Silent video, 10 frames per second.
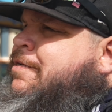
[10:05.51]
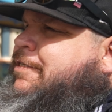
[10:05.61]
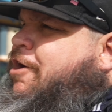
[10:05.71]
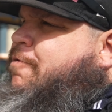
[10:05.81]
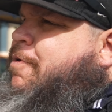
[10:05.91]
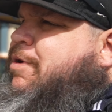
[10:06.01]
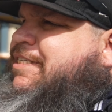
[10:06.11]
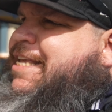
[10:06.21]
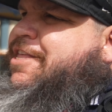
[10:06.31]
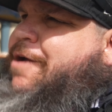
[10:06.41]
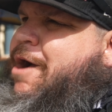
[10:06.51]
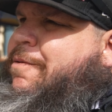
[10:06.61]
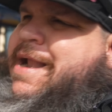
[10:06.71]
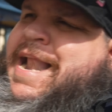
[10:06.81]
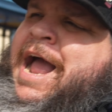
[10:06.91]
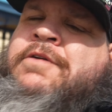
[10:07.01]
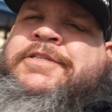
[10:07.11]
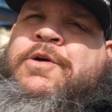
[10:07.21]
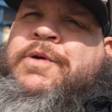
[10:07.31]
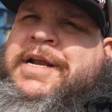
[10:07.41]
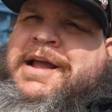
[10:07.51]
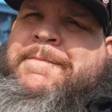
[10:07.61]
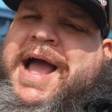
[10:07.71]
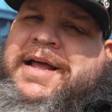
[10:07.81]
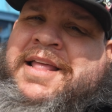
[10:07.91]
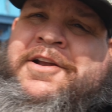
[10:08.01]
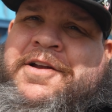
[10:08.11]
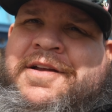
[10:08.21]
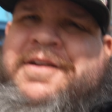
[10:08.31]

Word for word: So, but we'll see. They're out right now, so we're gonna come back later.